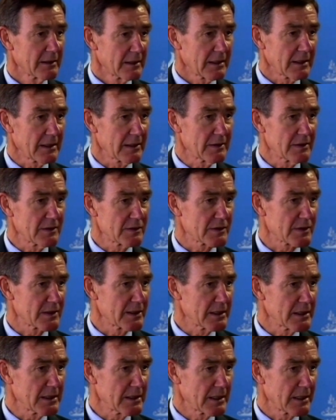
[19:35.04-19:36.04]
it is
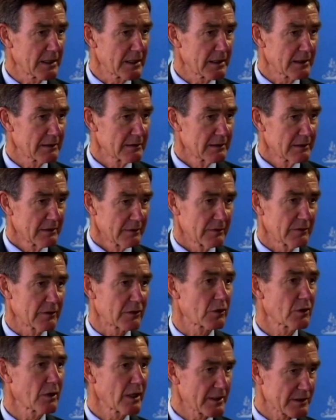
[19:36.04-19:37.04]
the
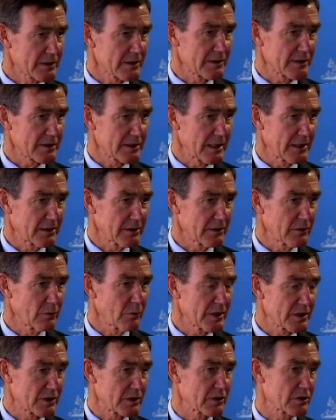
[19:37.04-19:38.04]
crisis centre, the
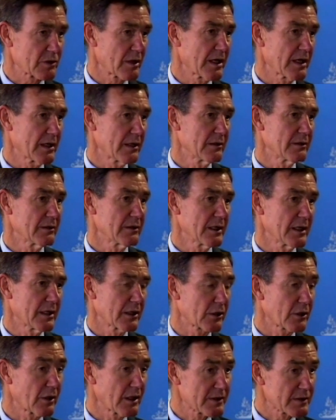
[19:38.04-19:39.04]
West Australian
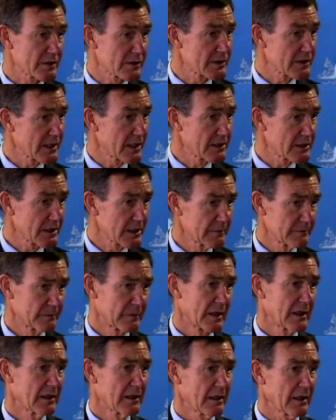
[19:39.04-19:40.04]
Crisis Centre,
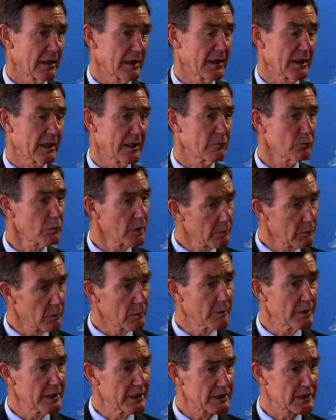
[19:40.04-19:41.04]
and we
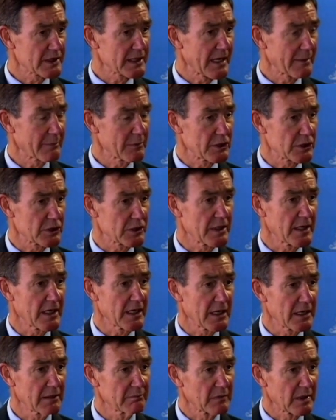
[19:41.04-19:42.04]
will be established
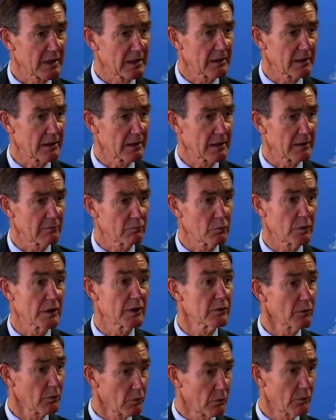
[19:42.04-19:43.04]
there
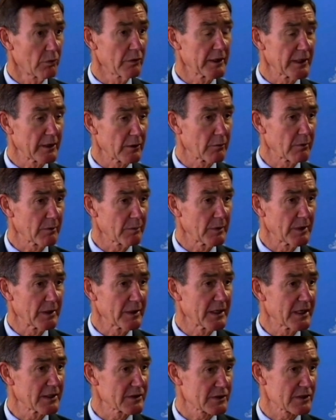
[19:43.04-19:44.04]
with all the
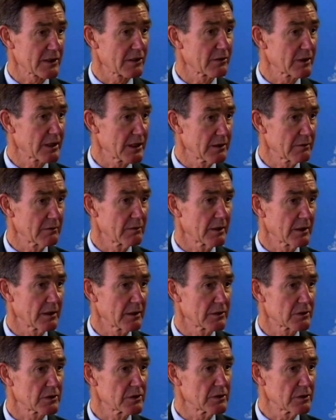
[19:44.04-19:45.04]
equipment necessary
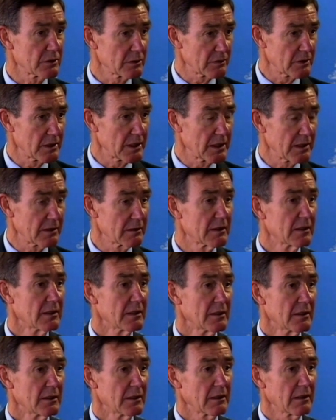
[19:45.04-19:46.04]
to do the
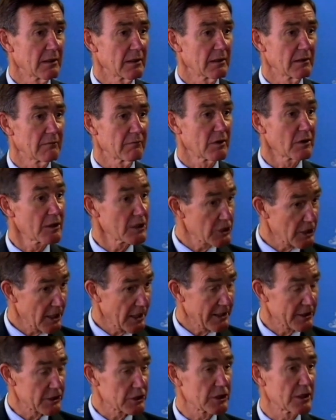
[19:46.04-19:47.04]
very
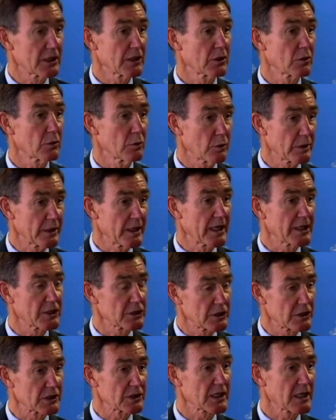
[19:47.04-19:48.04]
challenging
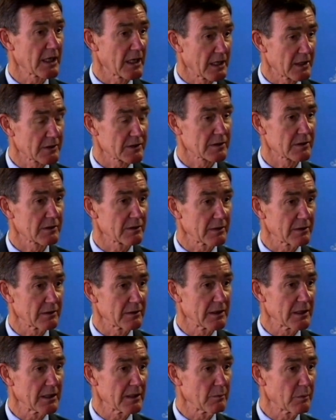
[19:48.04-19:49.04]
coordination task
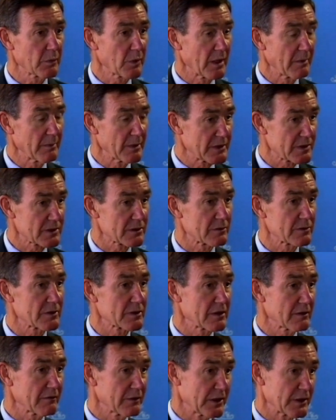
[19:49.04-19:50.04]
that the Prime Minister
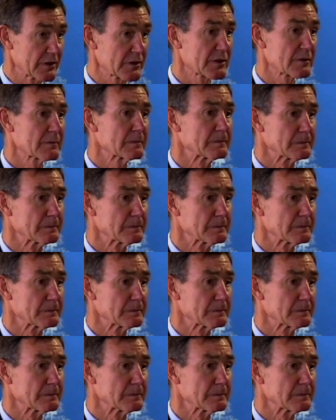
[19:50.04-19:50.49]
has given us.